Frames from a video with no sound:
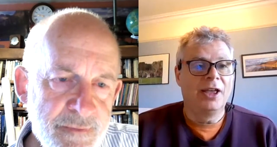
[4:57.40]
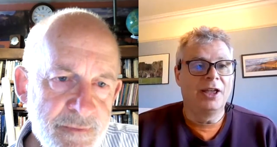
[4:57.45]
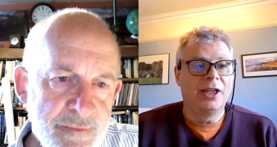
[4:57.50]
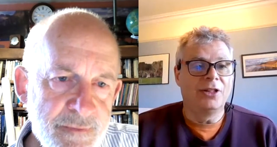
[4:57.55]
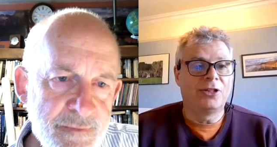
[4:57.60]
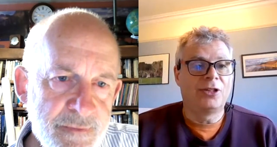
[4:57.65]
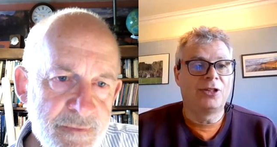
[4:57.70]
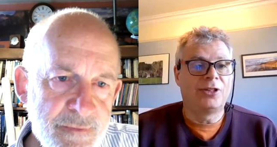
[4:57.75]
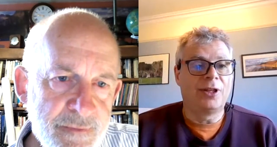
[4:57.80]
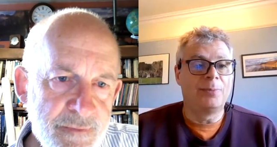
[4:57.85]

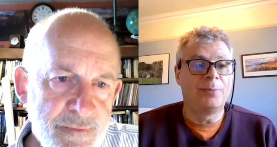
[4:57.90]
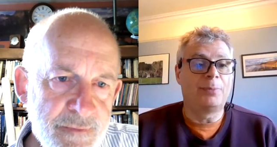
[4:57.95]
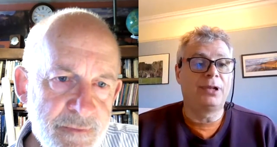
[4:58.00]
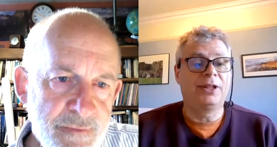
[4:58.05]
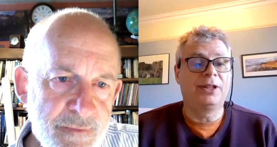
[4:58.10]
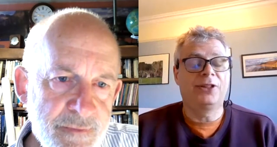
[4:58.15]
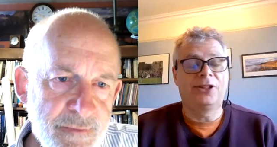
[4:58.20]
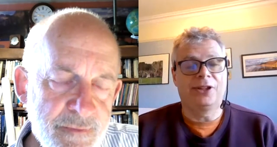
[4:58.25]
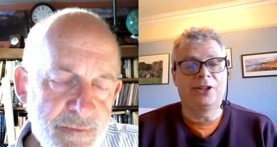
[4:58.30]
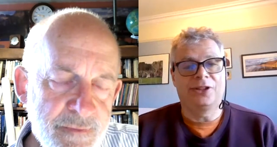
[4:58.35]
Speaker 1: it's
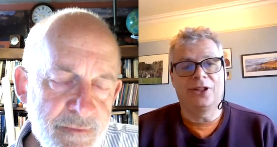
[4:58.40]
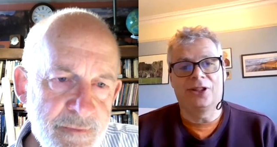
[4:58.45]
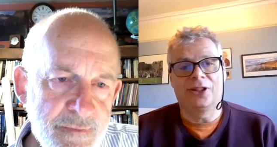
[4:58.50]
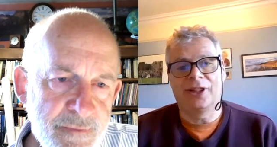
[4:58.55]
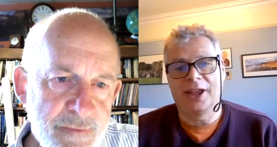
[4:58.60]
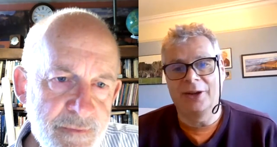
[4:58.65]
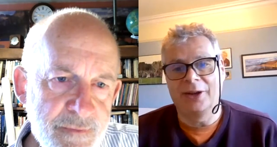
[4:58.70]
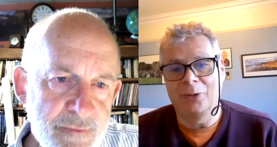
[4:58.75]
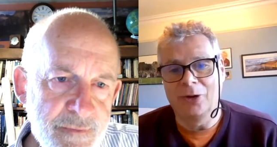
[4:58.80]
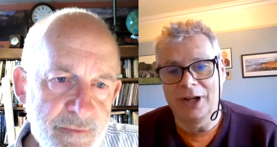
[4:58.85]
simplistic to
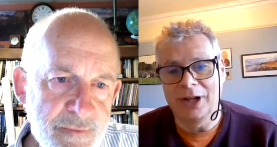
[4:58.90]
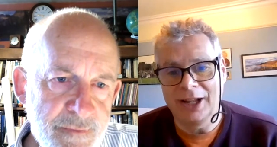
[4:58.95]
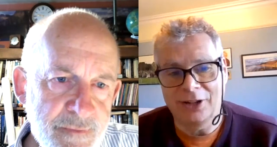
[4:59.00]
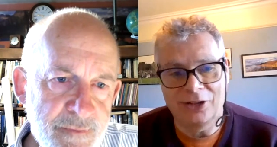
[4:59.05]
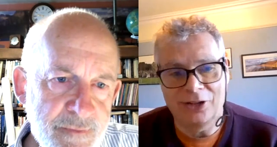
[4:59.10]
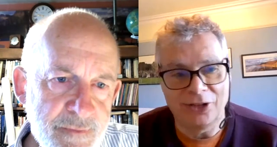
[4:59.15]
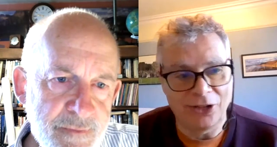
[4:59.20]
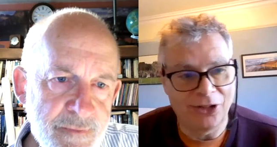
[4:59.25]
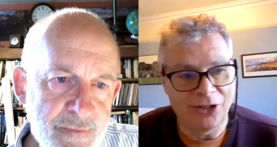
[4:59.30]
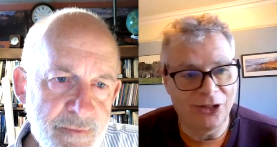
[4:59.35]
say, well,
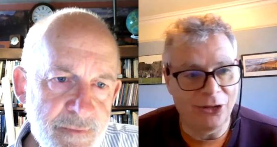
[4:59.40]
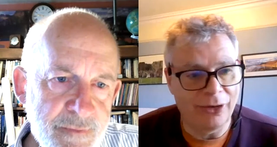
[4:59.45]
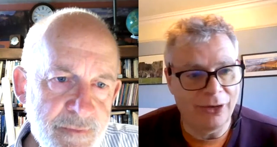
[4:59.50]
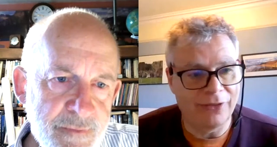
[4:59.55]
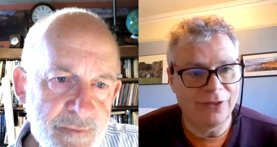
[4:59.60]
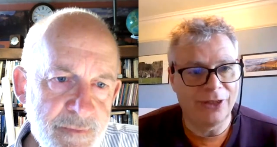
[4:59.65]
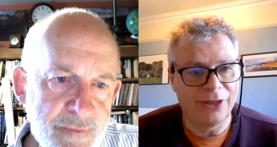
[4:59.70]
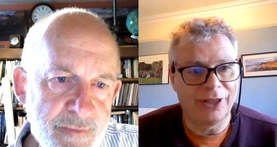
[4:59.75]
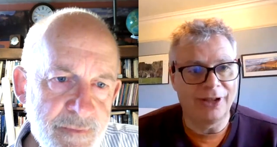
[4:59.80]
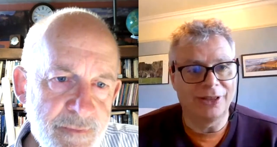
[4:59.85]
let's just do
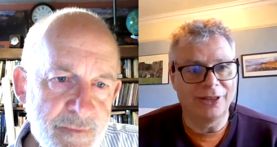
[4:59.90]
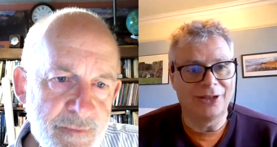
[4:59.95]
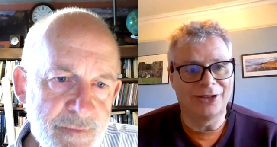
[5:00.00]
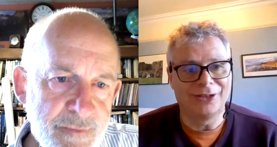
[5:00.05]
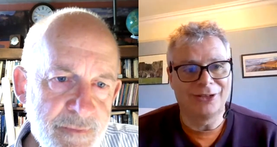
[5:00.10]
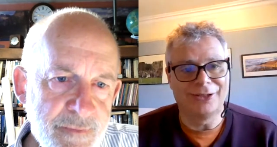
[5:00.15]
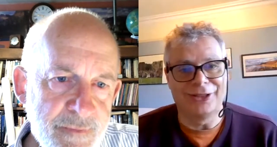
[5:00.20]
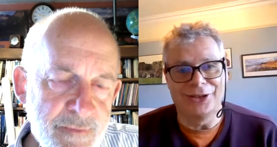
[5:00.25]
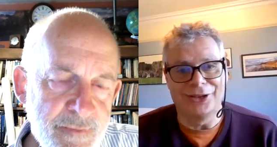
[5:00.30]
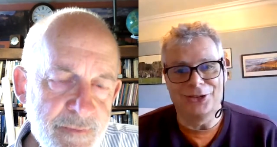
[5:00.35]
everything
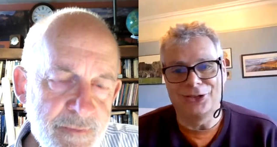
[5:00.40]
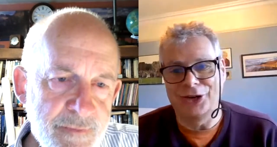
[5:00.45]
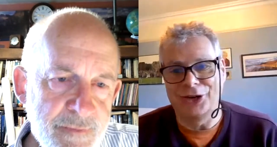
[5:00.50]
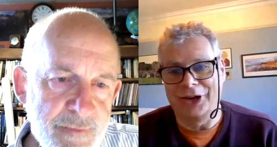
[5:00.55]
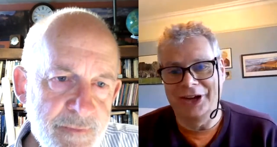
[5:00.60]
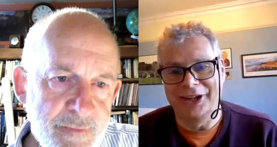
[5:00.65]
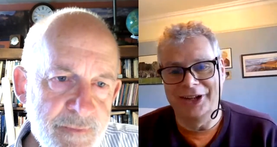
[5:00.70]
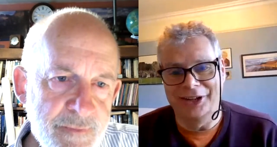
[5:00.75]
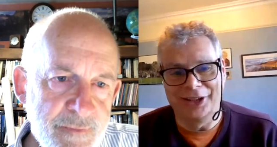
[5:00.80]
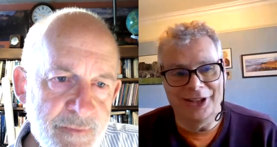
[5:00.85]
that that
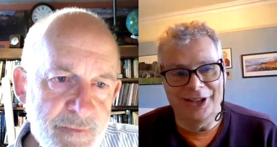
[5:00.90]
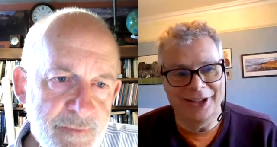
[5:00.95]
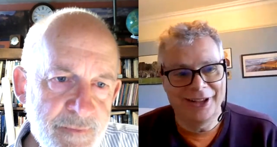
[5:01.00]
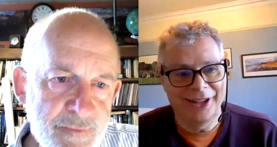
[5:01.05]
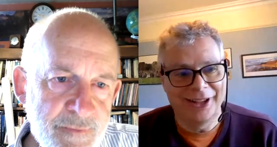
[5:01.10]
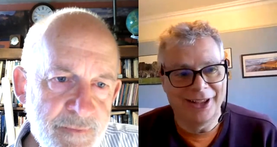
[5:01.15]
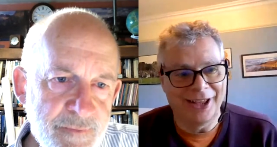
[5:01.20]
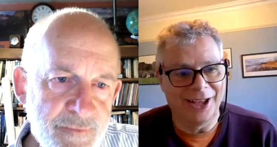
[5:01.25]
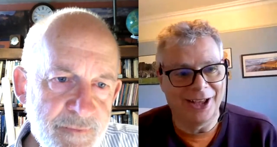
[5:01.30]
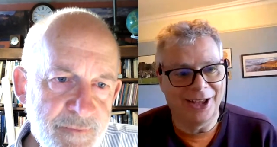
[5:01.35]
China
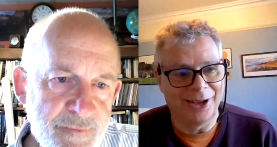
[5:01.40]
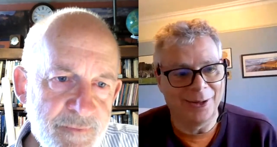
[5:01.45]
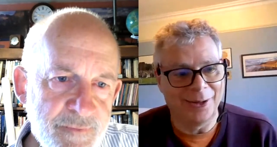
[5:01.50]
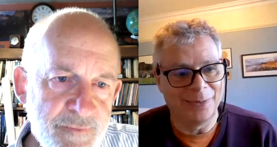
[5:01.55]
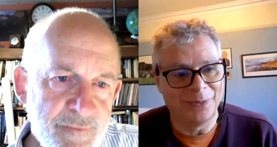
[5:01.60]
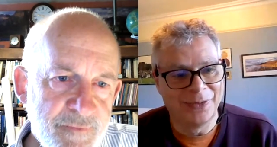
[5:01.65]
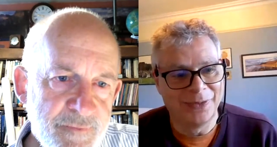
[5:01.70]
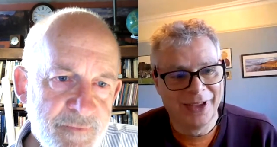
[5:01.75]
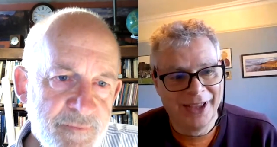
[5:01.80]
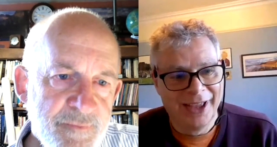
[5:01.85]
did.
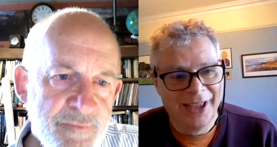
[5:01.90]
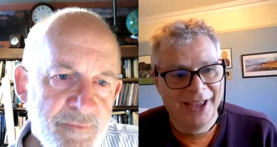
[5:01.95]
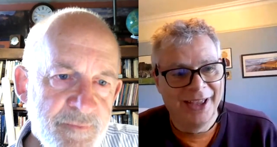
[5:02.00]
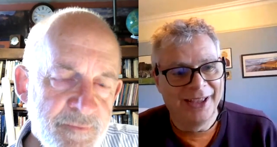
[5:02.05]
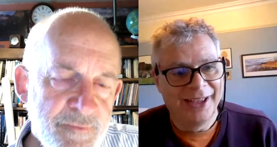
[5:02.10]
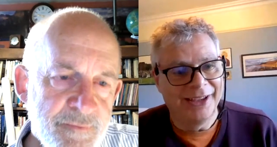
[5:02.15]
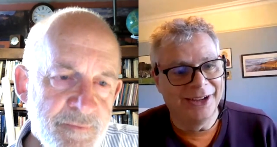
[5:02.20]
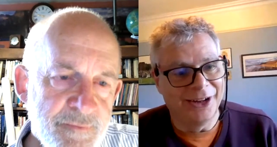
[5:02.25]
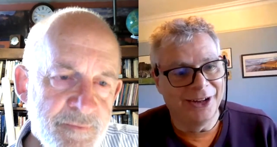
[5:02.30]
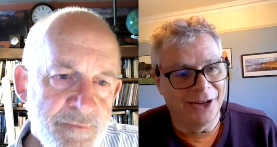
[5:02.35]
Um,
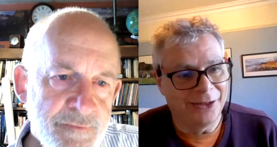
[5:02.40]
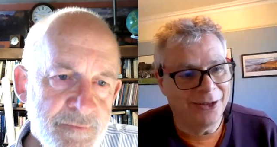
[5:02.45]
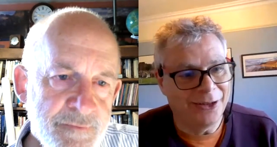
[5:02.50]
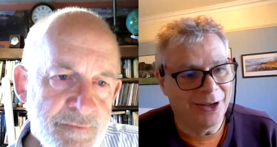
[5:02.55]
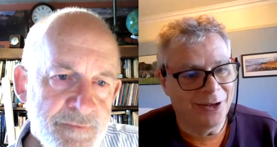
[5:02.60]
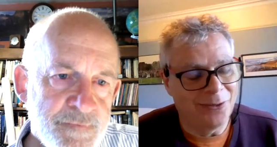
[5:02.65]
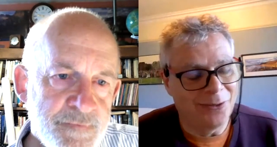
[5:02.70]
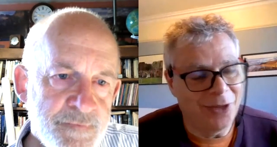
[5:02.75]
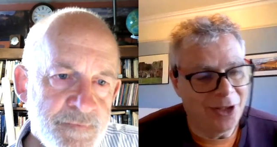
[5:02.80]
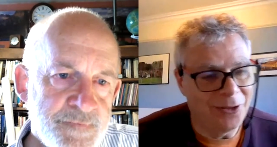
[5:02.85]
you know,
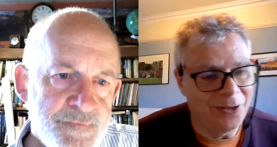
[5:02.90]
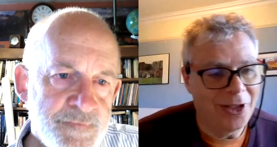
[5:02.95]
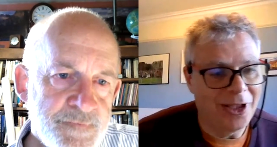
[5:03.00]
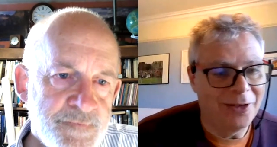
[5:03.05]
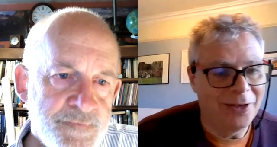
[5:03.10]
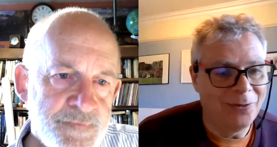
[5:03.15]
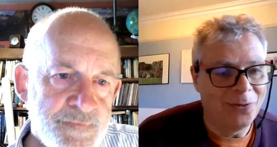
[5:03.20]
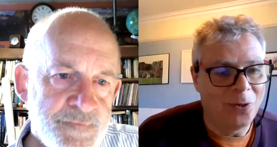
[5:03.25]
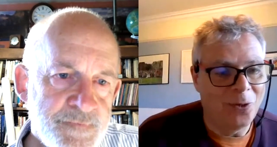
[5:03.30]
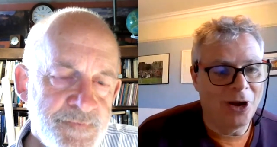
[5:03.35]
um,
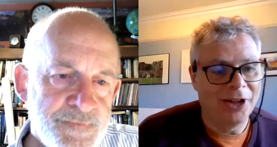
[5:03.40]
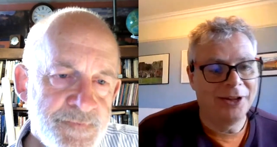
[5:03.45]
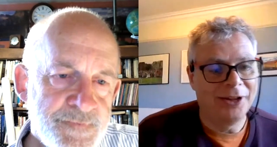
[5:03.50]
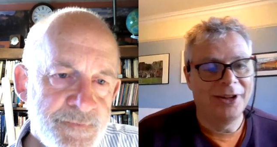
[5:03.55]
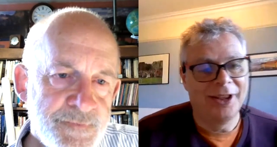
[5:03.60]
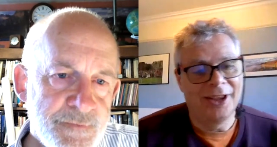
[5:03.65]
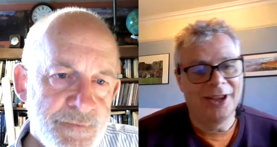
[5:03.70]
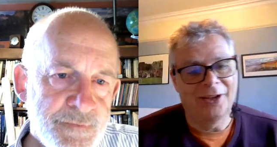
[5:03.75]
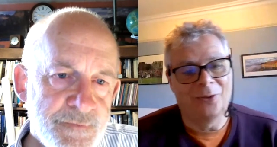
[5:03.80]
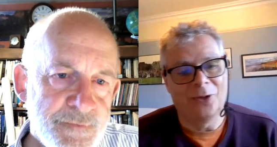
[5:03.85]
in,
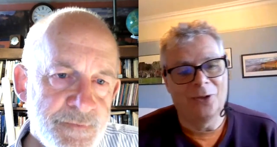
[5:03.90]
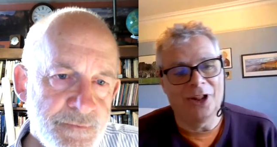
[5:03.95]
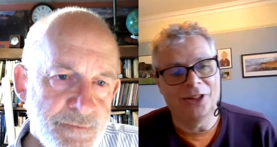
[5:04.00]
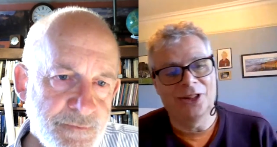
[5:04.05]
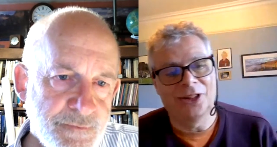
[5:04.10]
one in